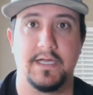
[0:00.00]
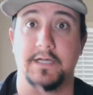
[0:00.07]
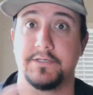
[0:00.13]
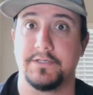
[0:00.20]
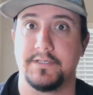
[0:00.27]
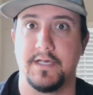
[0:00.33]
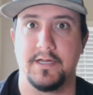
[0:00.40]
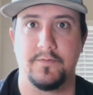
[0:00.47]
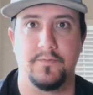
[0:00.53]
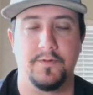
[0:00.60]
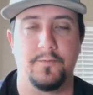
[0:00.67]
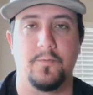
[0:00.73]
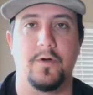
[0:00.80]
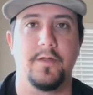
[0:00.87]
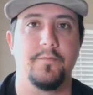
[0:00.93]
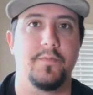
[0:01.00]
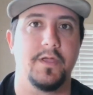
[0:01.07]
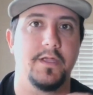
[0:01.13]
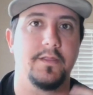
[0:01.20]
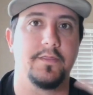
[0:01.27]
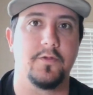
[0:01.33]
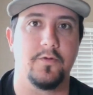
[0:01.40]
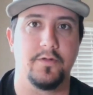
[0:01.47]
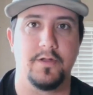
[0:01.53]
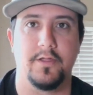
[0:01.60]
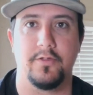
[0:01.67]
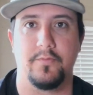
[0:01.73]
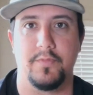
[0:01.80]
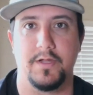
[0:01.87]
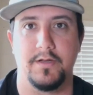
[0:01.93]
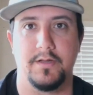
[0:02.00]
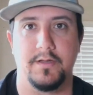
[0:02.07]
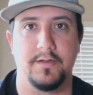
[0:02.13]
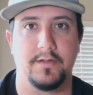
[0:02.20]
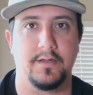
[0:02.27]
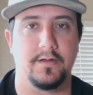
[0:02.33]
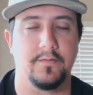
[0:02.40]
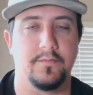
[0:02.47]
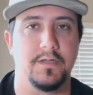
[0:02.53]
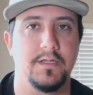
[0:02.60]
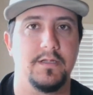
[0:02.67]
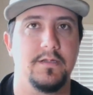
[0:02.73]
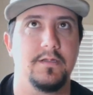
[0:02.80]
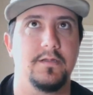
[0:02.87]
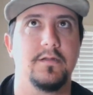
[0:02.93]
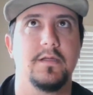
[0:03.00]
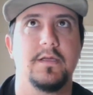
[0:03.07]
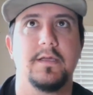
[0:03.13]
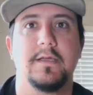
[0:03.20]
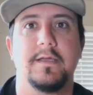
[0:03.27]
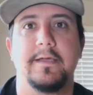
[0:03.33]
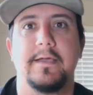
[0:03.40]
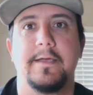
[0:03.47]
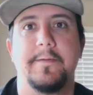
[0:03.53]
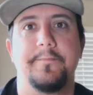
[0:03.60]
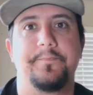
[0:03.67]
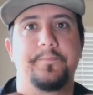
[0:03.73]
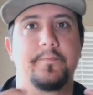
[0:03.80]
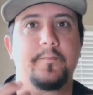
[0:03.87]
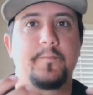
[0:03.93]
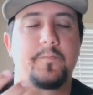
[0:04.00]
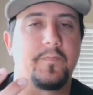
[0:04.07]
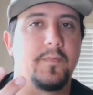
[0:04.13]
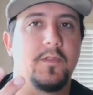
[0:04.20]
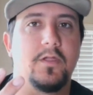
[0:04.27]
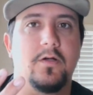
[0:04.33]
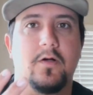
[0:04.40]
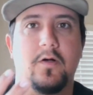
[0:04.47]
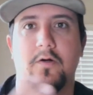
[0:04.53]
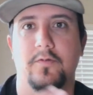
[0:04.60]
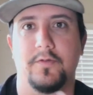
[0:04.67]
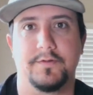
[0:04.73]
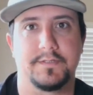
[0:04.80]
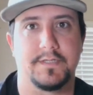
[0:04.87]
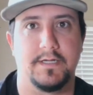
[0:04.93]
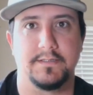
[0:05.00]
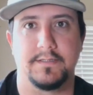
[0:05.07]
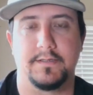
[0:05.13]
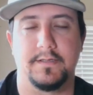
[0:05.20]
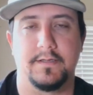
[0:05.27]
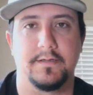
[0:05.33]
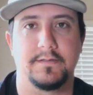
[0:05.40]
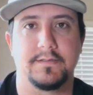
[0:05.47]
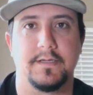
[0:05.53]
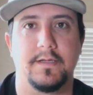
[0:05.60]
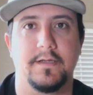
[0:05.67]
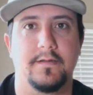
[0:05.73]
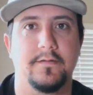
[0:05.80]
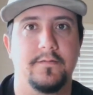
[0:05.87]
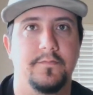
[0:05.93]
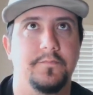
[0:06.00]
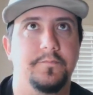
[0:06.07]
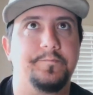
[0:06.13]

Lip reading: agitate them with one bait, throw another bait in to get them to eat, all those kinds of things. And